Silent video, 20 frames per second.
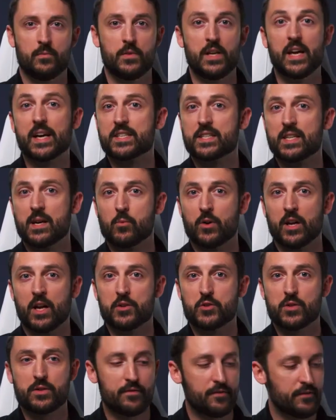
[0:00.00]
The XDM
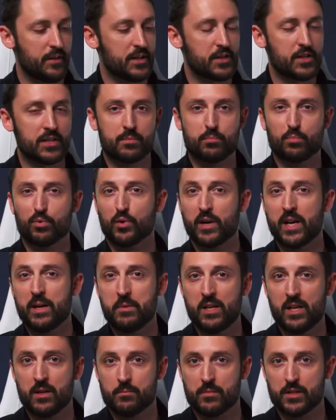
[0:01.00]
100 features
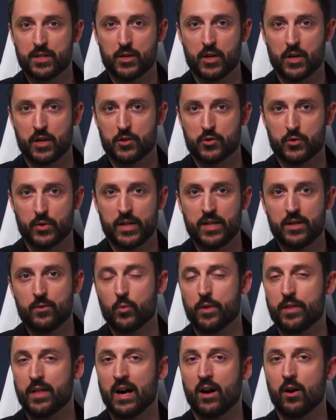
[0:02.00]
premium circuitry
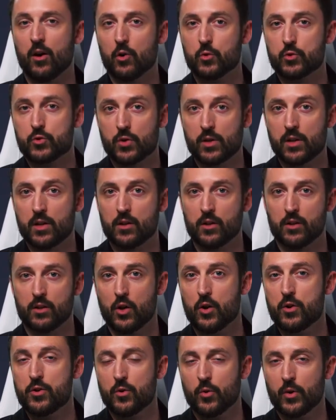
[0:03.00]
with our ultra
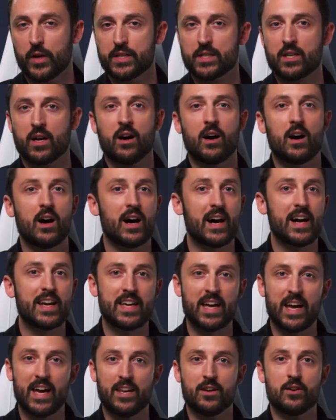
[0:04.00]
low noise, high
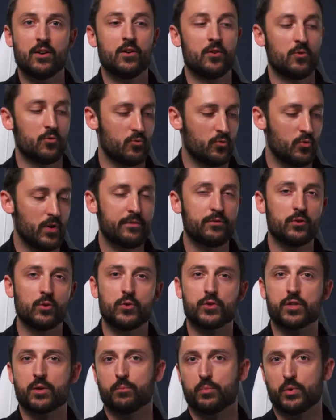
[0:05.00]
gain
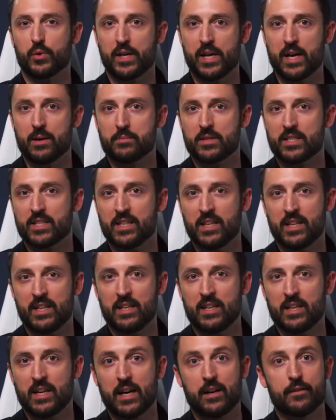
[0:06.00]
Revolution preamps,
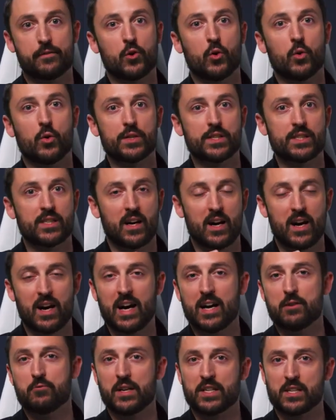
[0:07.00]
and of course,
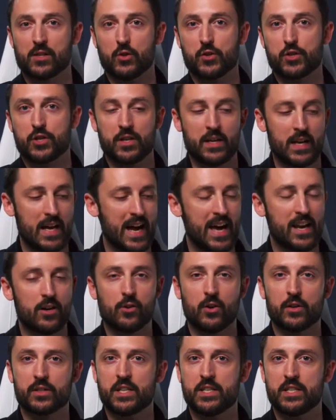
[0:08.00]
high resolution
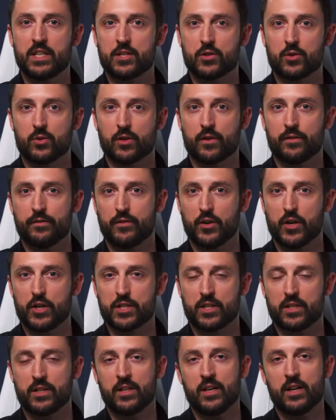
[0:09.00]
analog to digital
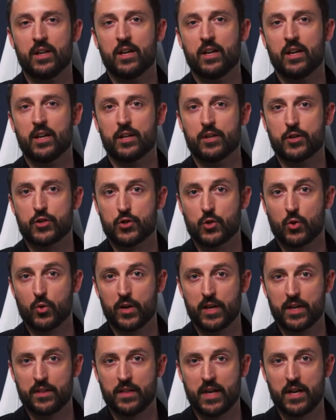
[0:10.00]
conversion,
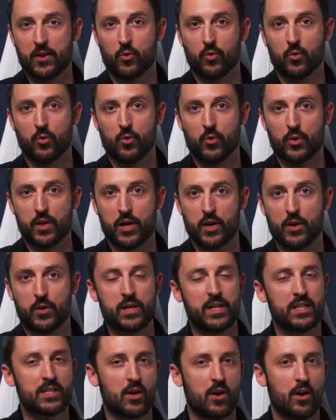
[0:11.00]
ensuring that your
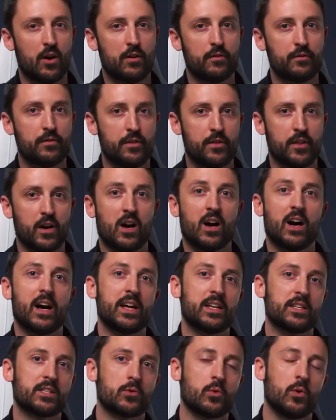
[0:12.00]
audio is of the
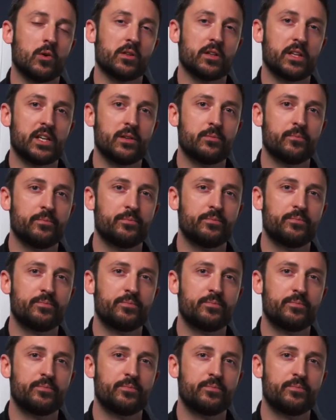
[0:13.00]
highest quality.